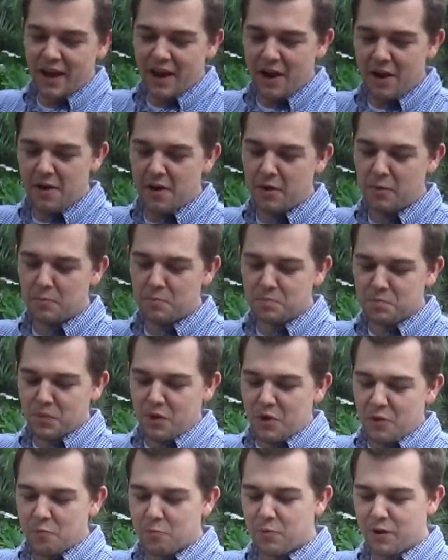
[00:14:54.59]
um,
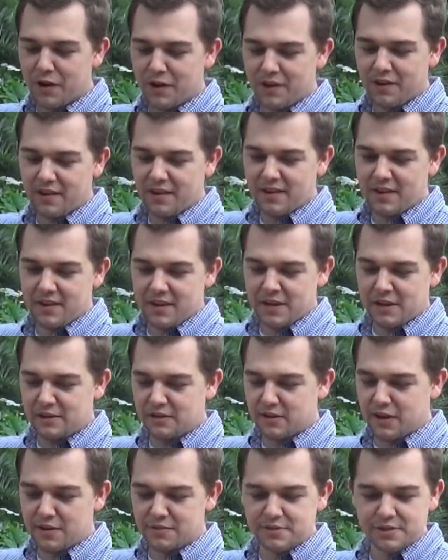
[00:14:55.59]
but he
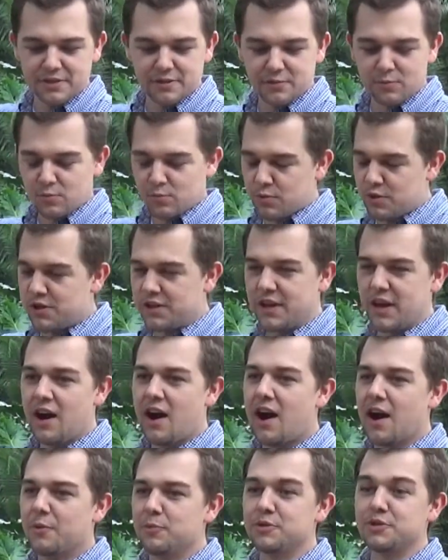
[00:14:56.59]
loves it really
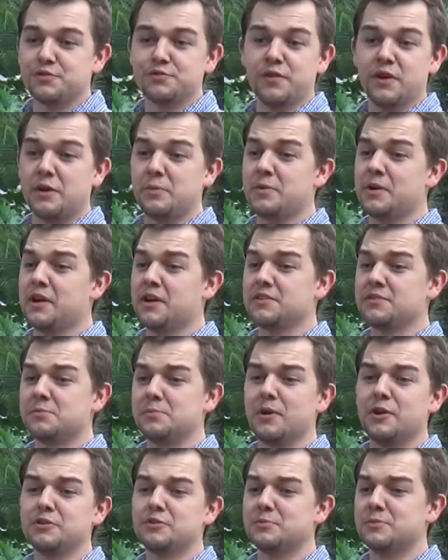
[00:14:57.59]
hot, which is funny because in
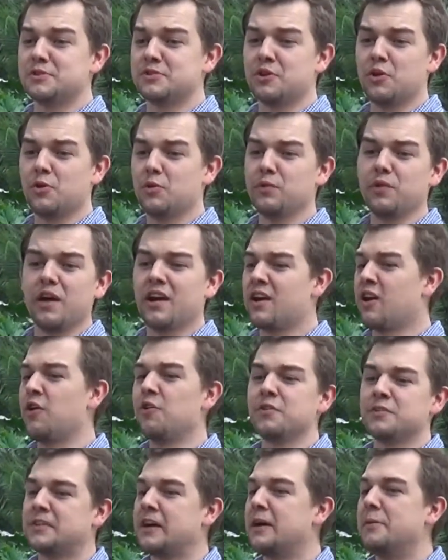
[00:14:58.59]
Belgium it's cold like all
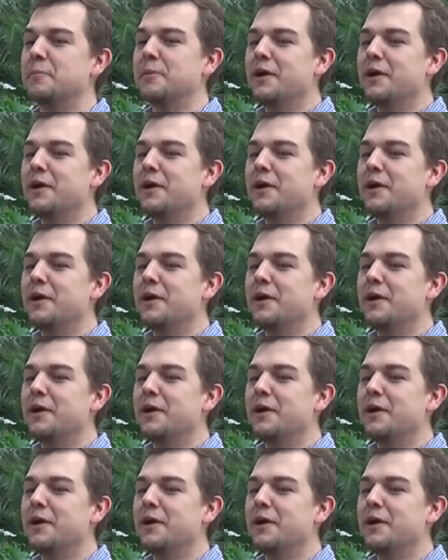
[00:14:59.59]
the time.